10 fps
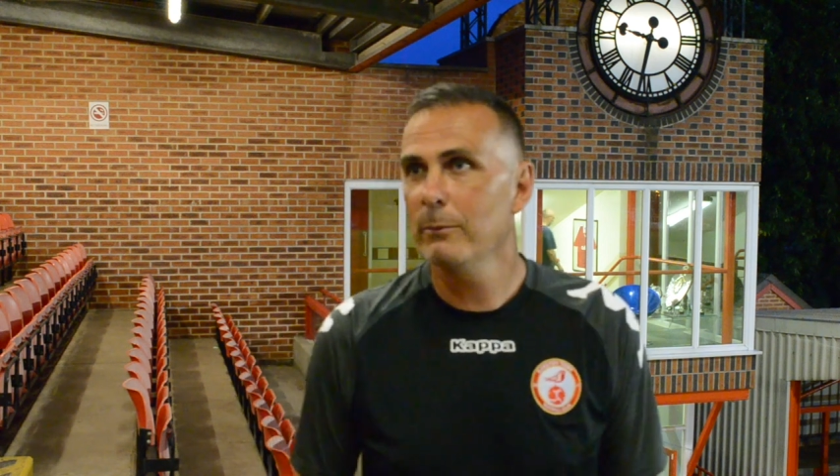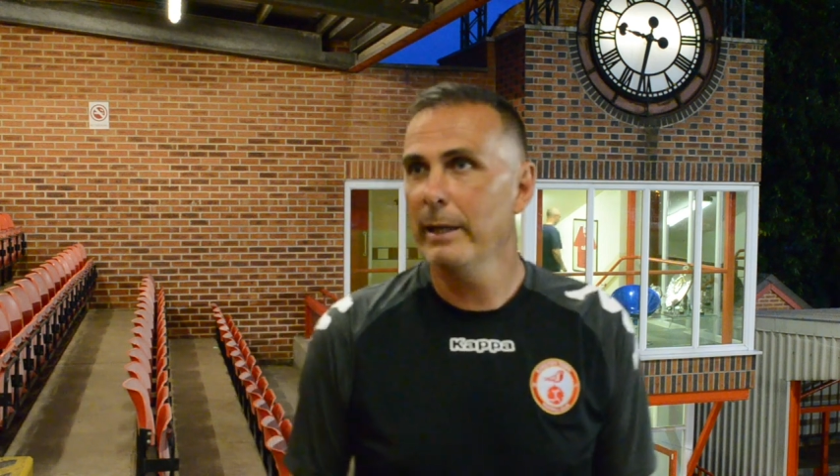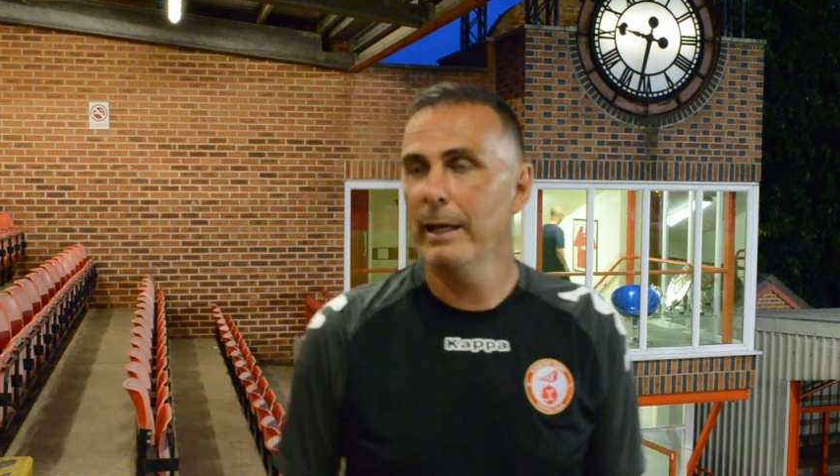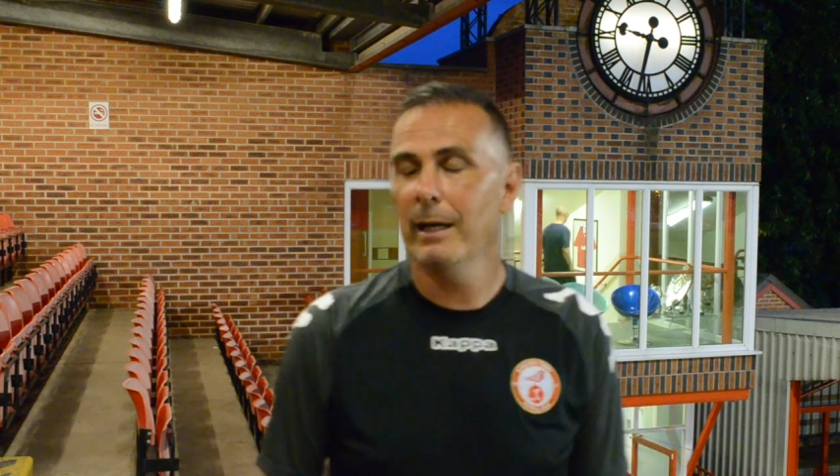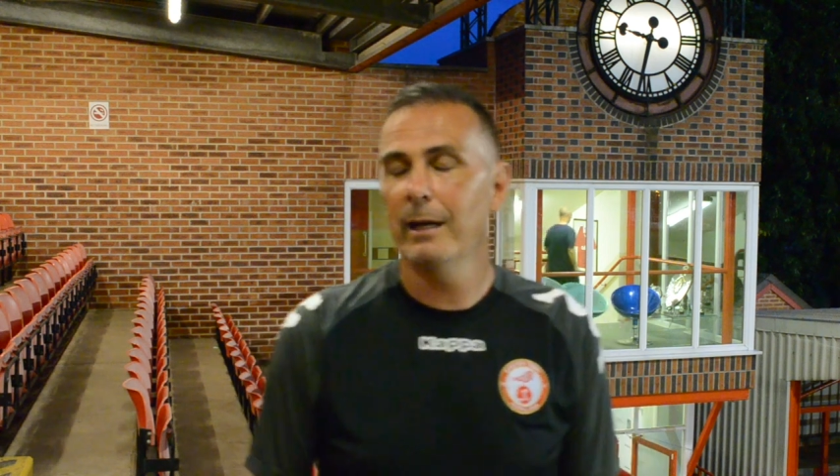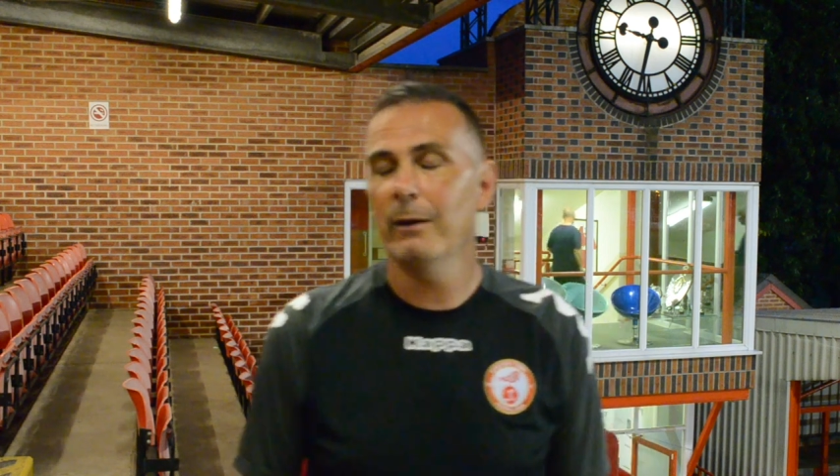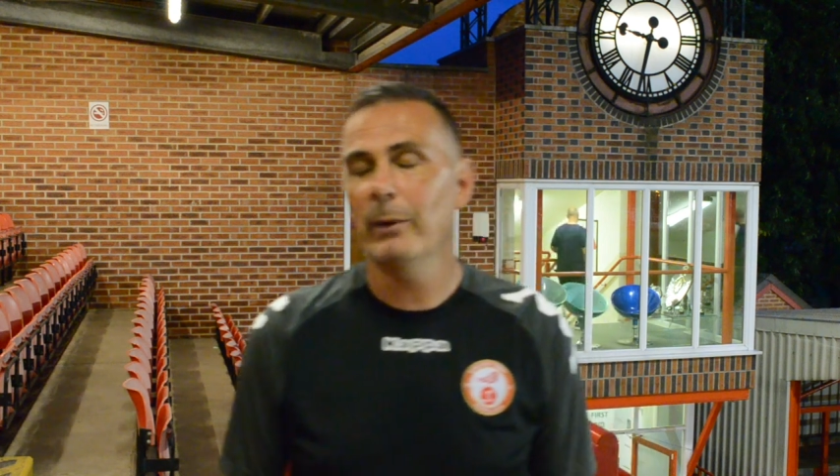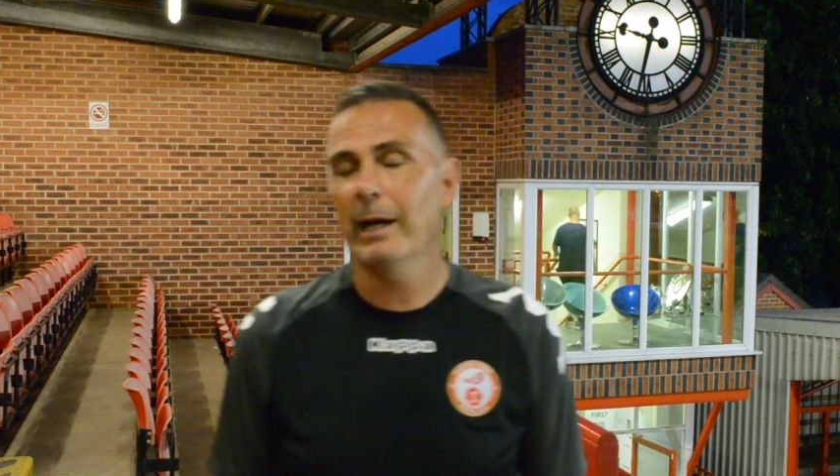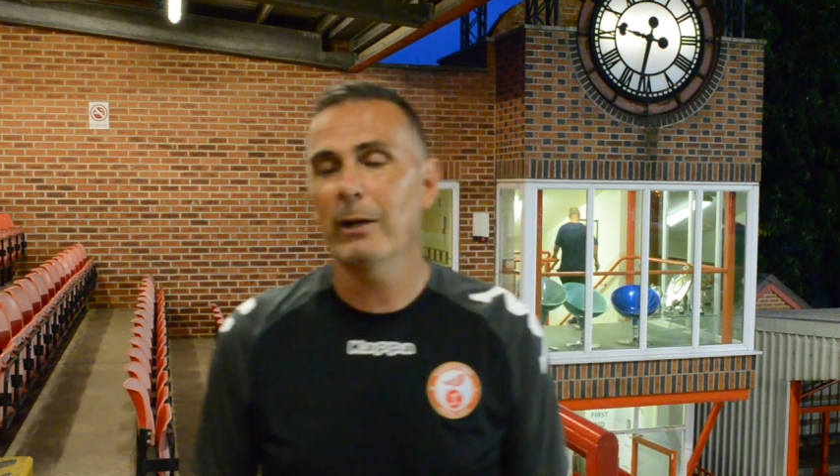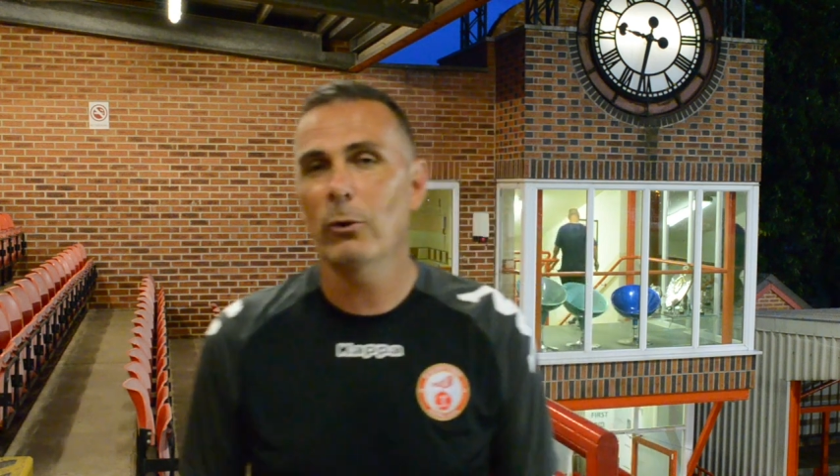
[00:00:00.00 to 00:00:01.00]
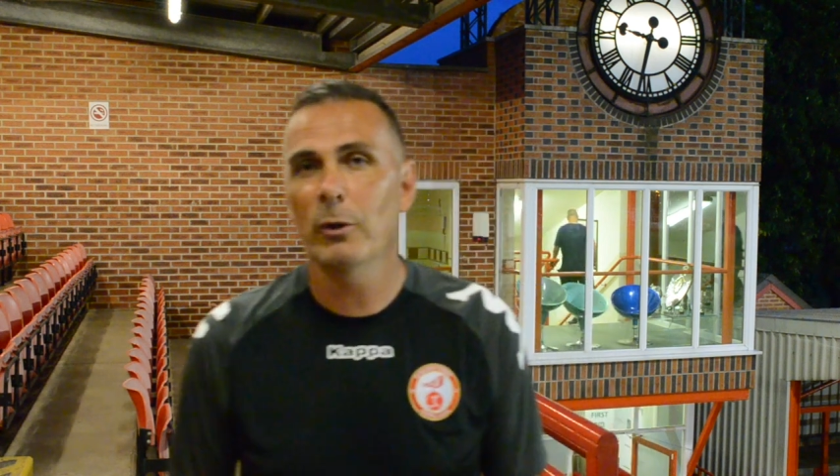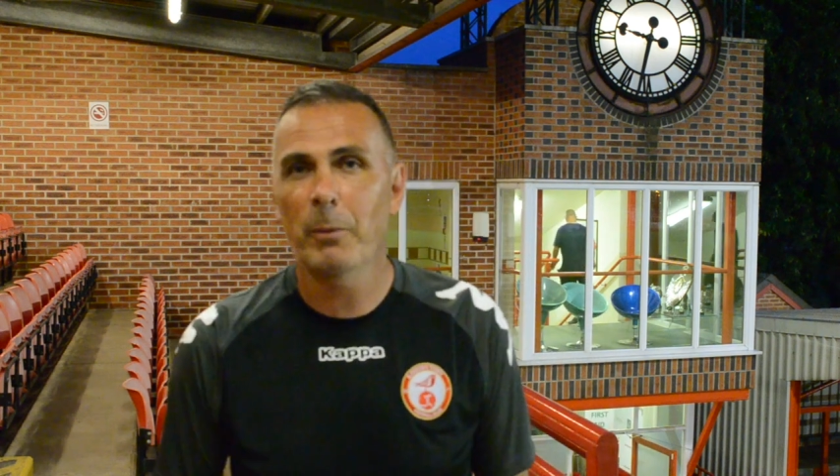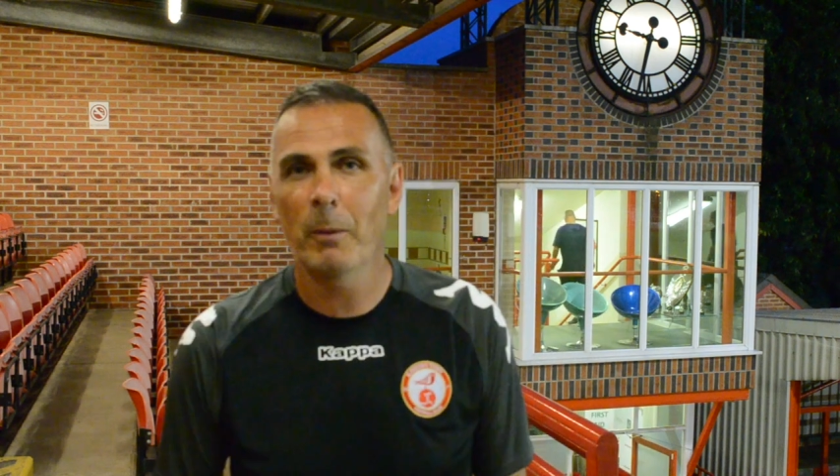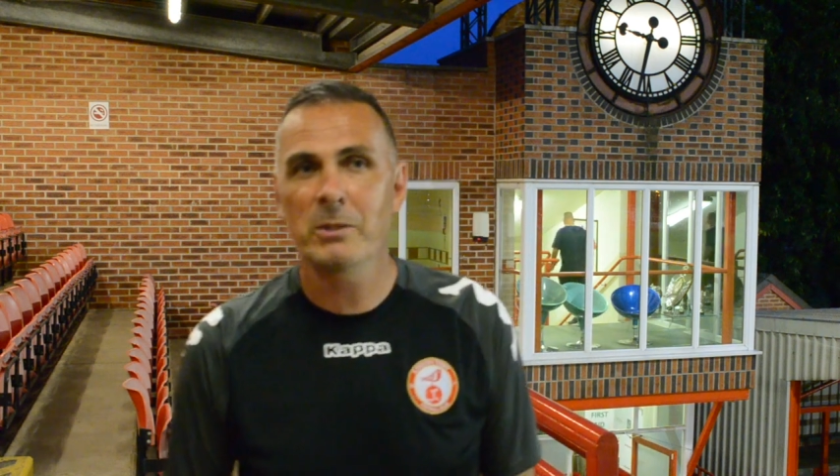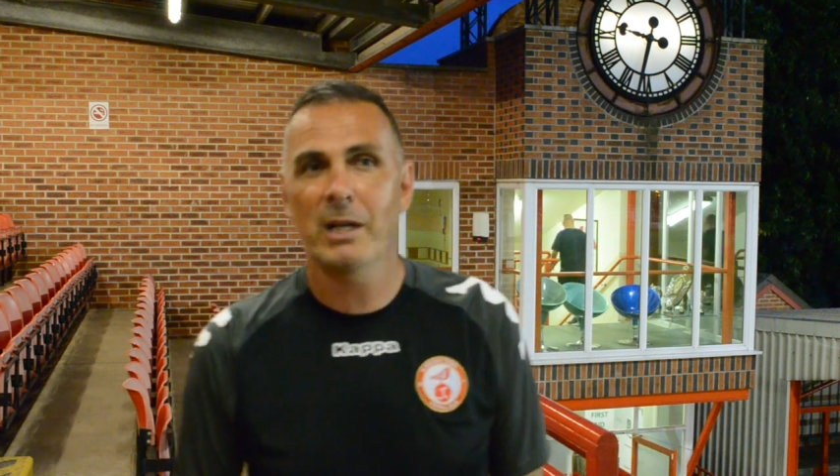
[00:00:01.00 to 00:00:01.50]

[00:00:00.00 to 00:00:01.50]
We had all the problems